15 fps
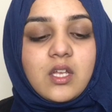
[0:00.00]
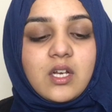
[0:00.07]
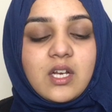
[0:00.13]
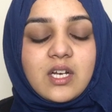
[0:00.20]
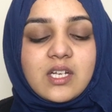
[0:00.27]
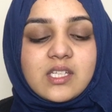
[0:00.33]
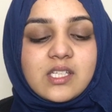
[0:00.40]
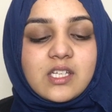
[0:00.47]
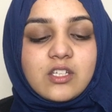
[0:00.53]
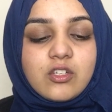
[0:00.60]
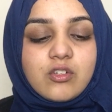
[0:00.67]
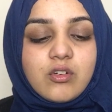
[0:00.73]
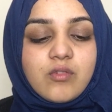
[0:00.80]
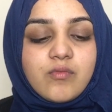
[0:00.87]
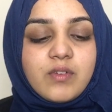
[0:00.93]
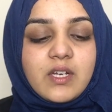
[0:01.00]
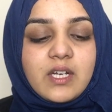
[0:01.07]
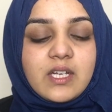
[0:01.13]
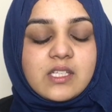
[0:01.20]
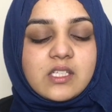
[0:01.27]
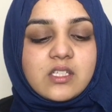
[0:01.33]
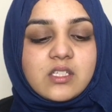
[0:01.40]
like I said, you don't
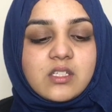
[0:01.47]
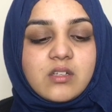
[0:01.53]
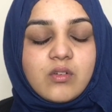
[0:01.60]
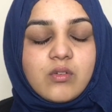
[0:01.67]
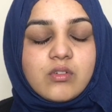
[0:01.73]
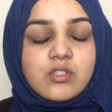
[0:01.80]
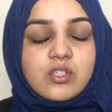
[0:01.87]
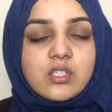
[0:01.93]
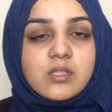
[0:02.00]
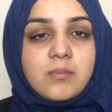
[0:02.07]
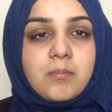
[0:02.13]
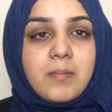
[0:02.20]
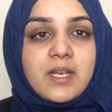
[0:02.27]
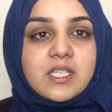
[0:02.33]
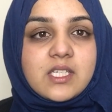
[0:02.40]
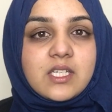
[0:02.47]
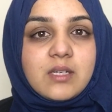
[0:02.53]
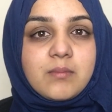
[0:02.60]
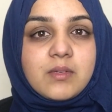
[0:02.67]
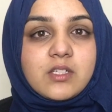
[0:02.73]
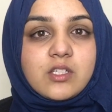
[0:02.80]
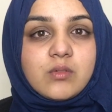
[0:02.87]
realize, it doesn't just mentally
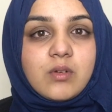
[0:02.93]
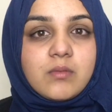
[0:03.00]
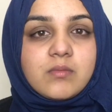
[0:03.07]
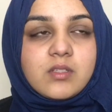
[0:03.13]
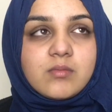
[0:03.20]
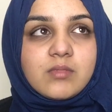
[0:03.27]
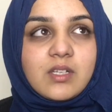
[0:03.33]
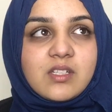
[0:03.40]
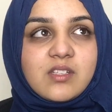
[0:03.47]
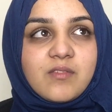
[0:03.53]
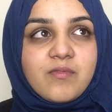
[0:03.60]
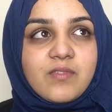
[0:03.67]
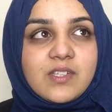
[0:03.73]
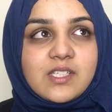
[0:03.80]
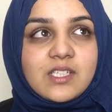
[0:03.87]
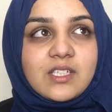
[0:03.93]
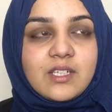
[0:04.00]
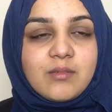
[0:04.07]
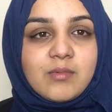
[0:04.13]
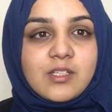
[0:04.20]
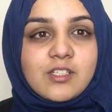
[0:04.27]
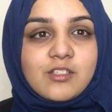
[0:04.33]
mess you up, sometimes it
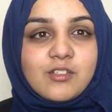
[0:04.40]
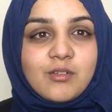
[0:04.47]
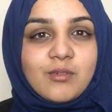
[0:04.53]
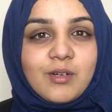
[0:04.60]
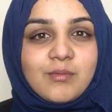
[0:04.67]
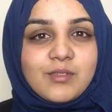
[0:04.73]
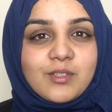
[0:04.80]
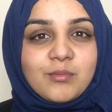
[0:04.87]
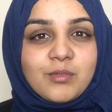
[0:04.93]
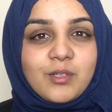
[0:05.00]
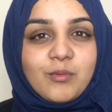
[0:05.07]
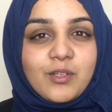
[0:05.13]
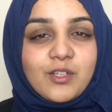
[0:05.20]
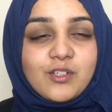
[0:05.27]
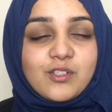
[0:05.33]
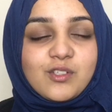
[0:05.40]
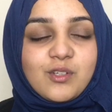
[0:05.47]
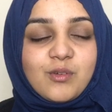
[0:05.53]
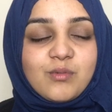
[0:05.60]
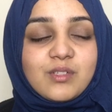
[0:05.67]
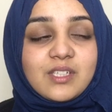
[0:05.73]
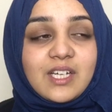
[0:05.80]
physically messes you up to the point where you're
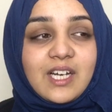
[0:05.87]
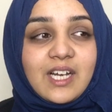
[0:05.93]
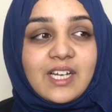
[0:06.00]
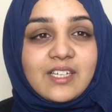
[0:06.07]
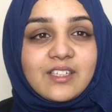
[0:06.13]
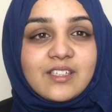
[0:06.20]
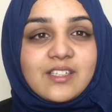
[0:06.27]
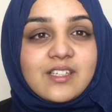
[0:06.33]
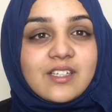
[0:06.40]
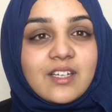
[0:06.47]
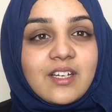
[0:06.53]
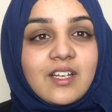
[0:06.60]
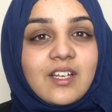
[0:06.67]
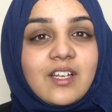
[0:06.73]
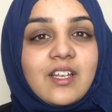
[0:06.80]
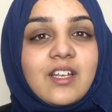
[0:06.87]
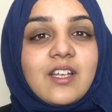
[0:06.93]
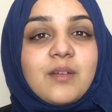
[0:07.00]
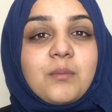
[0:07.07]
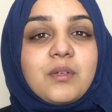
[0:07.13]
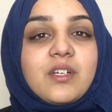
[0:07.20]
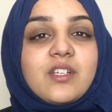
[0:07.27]
so tired,
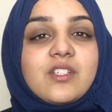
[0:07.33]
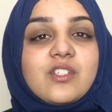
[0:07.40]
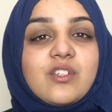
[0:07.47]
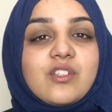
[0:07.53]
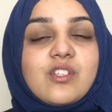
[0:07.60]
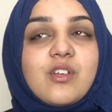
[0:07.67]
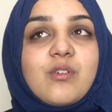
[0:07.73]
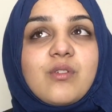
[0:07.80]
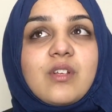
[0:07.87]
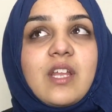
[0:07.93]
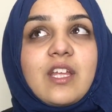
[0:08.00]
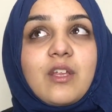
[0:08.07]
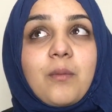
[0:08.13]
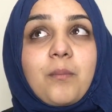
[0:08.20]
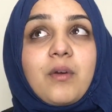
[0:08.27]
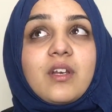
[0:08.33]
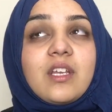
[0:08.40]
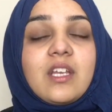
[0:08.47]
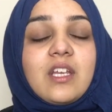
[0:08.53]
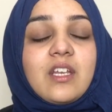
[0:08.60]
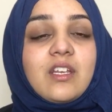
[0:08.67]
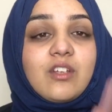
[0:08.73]
because you're so, like, your
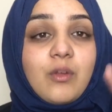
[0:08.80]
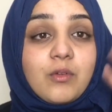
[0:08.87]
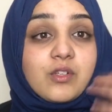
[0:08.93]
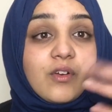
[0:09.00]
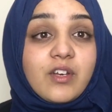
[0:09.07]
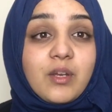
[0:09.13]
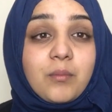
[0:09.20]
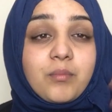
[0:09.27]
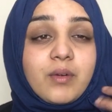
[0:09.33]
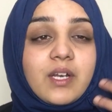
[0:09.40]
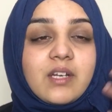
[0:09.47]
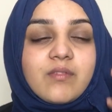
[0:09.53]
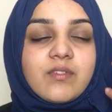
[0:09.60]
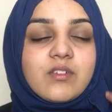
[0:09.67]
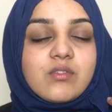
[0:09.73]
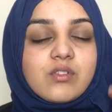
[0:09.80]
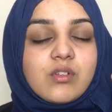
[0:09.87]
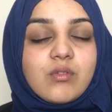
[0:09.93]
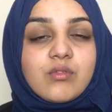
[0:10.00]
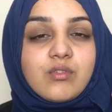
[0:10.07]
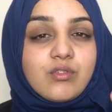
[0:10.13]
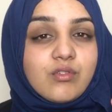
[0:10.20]
brain feels
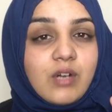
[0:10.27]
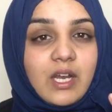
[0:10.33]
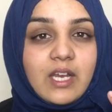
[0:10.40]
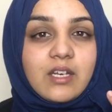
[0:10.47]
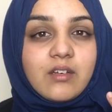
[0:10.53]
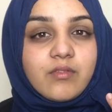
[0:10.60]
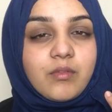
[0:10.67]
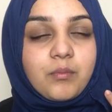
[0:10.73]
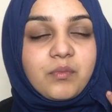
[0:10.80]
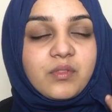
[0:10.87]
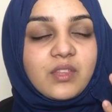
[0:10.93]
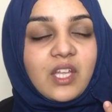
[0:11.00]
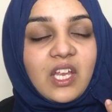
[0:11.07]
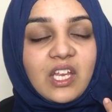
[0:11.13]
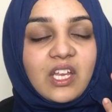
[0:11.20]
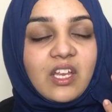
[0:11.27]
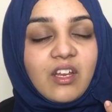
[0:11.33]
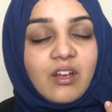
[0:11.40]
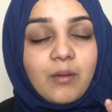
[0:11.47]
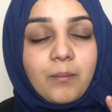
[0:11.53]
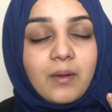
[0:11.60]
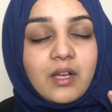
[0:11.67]
so drained from
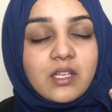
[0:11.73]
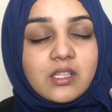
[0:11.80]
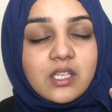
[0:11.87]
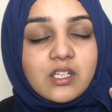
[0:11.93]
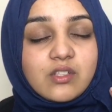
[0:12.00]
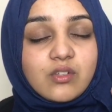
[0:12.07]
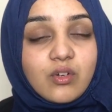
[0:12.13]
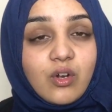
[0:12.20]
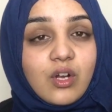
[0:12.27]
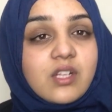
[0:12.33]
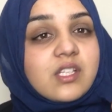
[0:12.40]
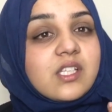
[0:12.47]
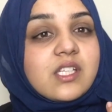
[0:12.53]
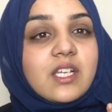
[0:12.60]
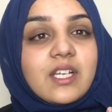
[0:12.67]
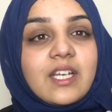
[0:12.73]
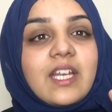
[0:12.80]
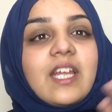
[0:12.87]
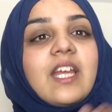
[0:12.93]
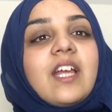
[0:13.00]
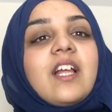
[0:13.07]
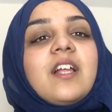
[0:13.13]
thinking about things
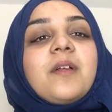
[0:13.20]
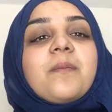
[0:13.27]
constantly